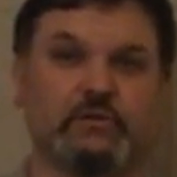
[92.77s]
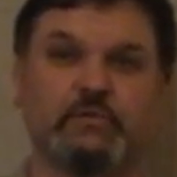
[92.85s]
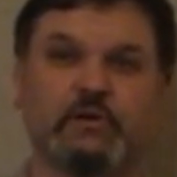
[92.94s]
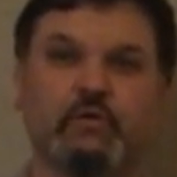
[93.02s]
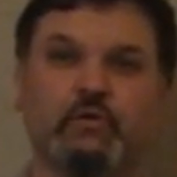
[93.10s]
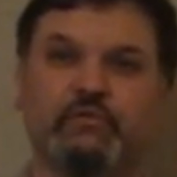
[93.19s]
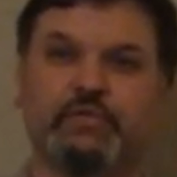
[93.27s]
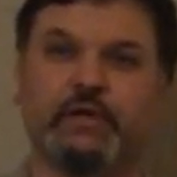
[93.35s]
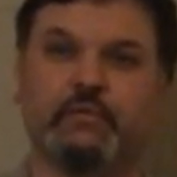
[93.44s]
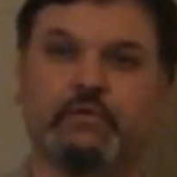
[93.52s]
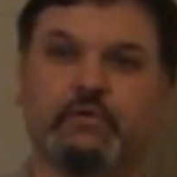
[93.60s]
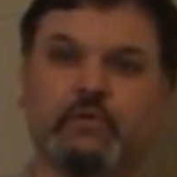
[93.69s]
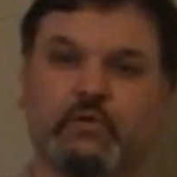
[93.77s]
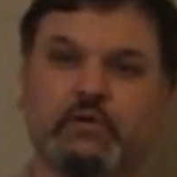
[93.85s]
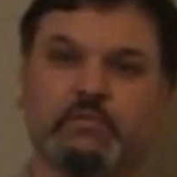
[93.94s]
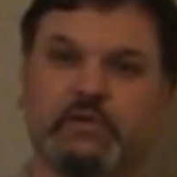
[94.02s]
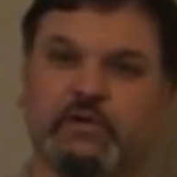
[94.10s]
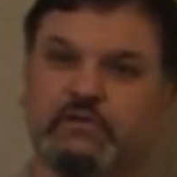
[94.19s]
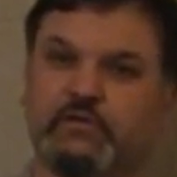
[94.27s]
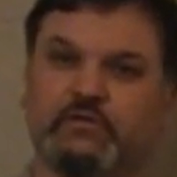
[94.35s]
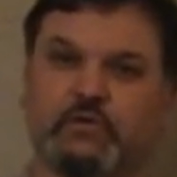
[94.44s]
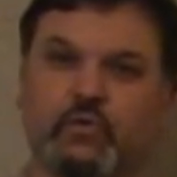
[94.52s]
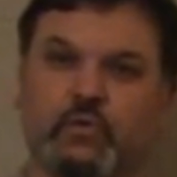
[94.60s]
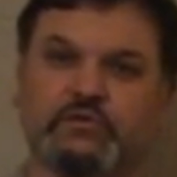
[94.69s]
So I'm going to go over that real quick because
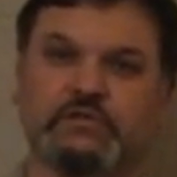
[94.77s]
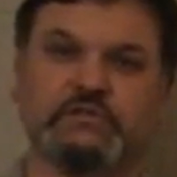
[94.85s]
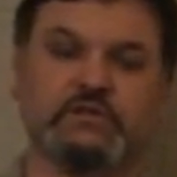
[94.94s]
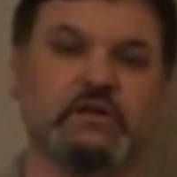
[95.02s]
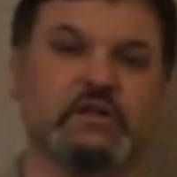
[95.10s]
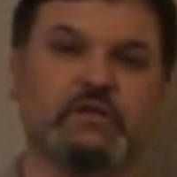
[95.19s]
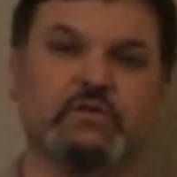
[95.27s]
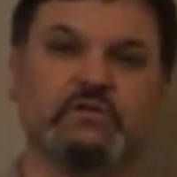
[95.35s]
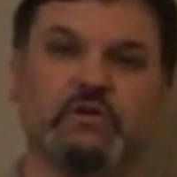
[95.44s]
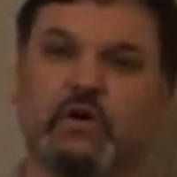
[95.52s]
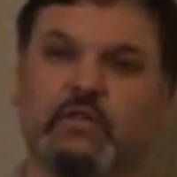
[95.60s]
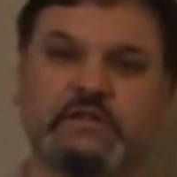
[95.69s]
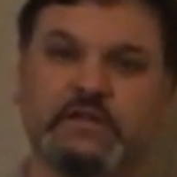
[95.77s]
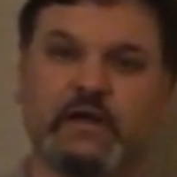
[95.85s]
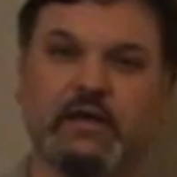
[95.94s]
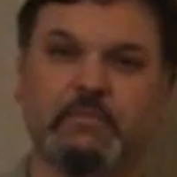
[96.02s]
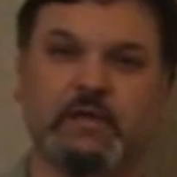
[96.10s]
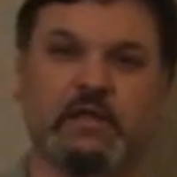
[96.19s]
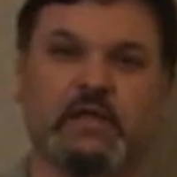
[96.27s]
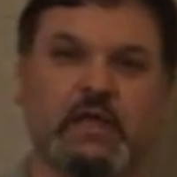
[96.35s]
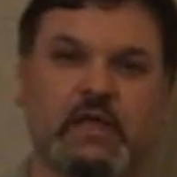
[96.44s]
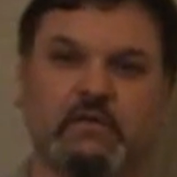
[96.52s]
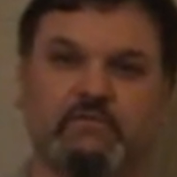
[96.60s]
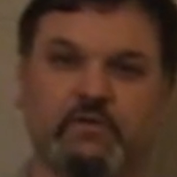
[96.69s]
these are chords that you're going to use all the time
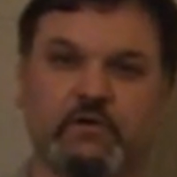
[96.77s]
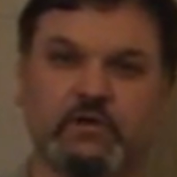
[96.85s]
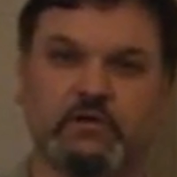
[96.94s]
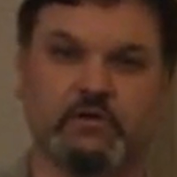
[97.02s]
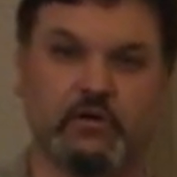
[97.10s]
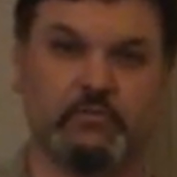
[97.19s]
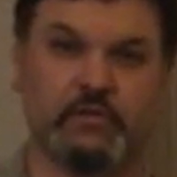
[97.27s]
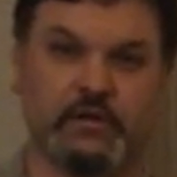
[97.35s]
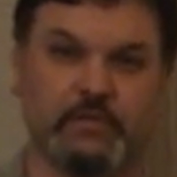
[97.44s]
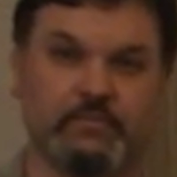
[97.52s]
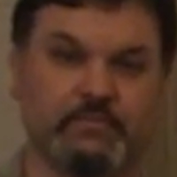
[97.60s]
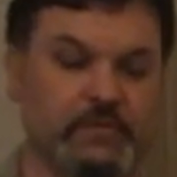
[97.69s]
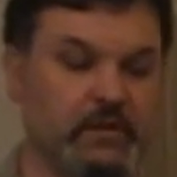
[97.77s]
in funk guitar playing.